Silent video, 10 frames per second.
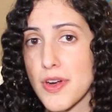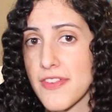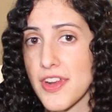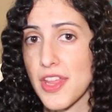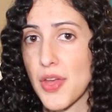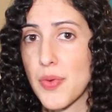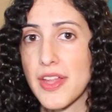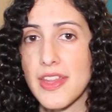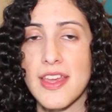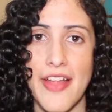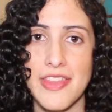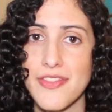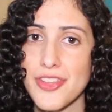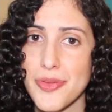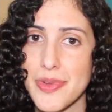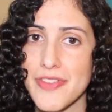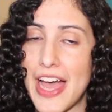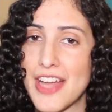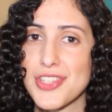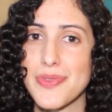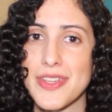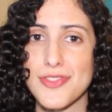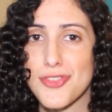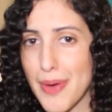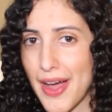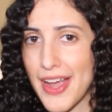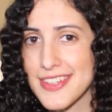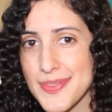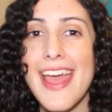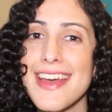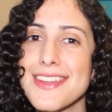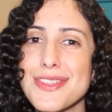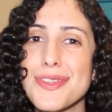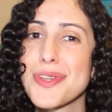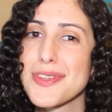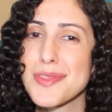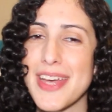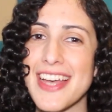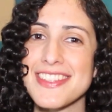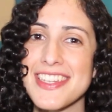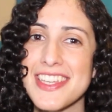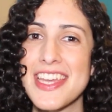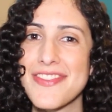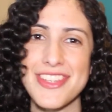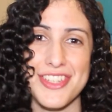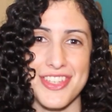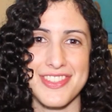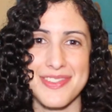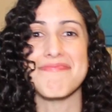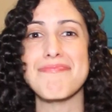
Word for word: burn fairly quickly, and leave a little bit of ashy residue behind. And you'll know it's plastic if it just